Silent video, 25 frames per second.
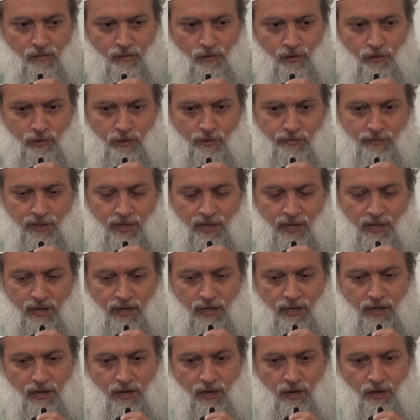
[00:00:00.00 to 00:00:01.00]
Muslim bin
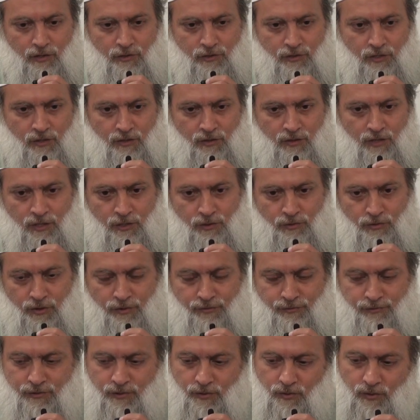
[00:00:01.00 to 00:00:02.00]
Aqil also, he
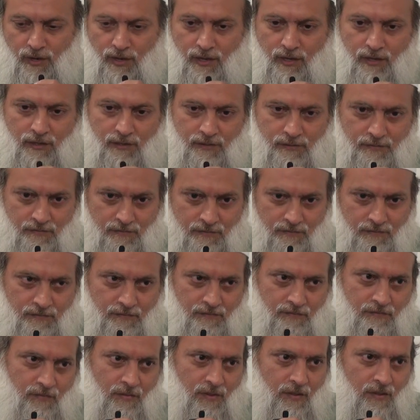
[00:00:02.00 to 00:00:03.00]
drifts away.
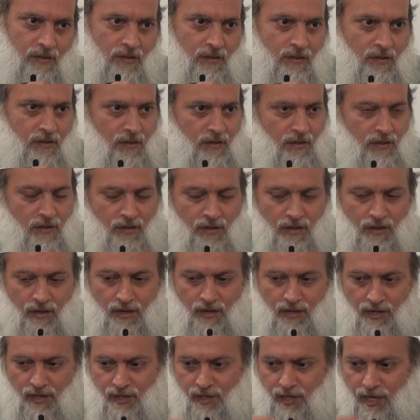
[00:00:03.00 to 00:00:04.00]

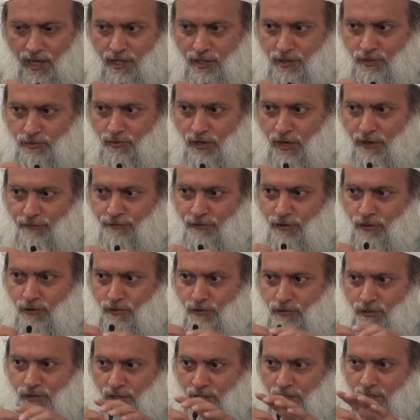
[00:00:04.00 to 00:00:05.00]
And he takes
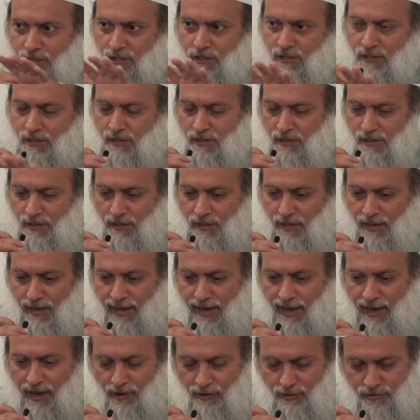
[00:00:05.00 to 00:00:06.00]
refuge in
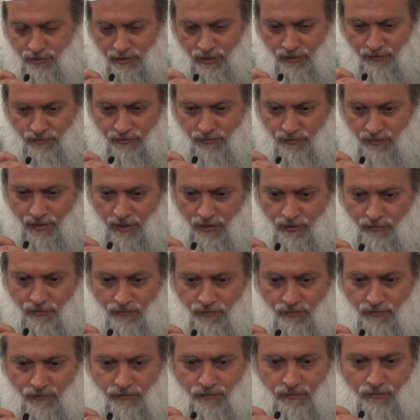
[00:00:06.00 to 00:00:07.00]
a house of
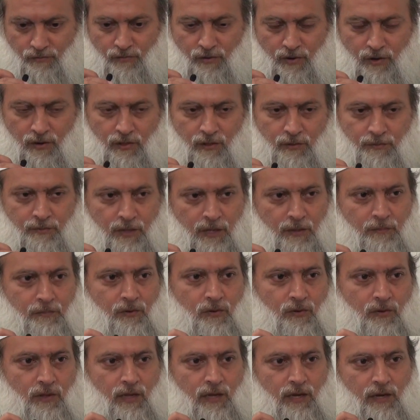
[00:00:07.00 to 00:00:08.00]
one of the
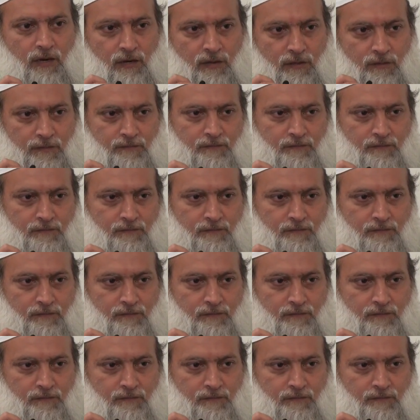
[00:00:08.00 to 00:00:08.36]
people there.